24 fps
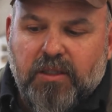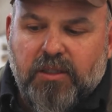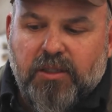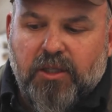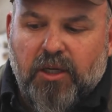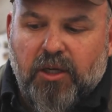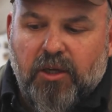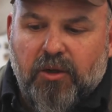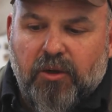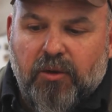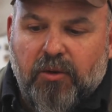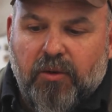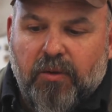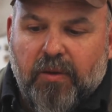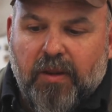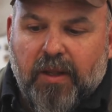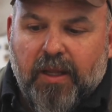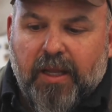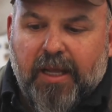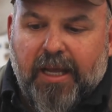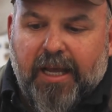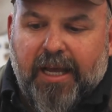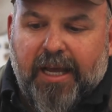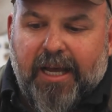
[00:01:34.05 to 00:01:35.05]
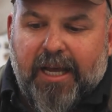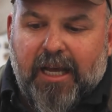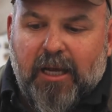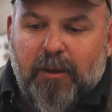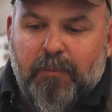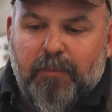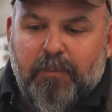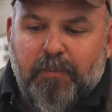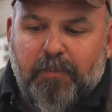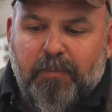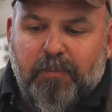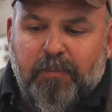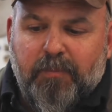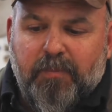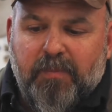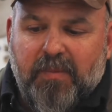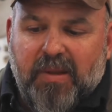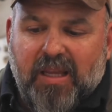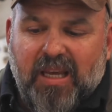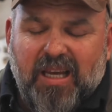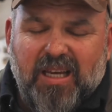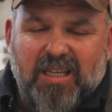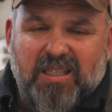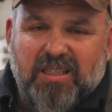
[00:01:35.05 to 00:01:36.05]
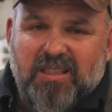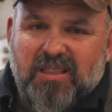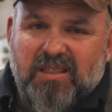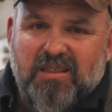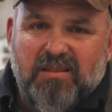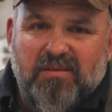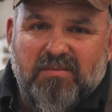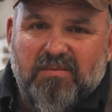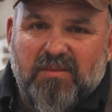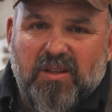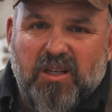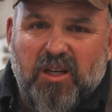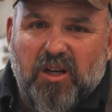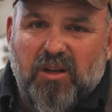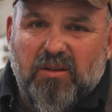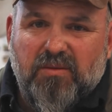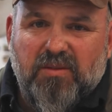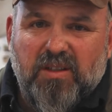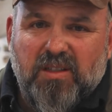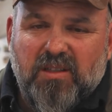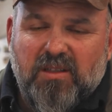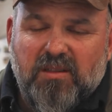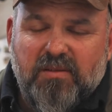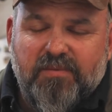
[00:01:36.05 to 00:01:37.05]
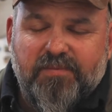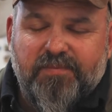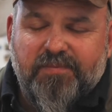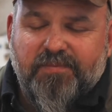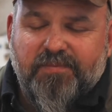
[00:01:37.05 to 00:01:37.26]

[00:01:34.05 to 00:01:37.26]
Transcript: So, yes, COVID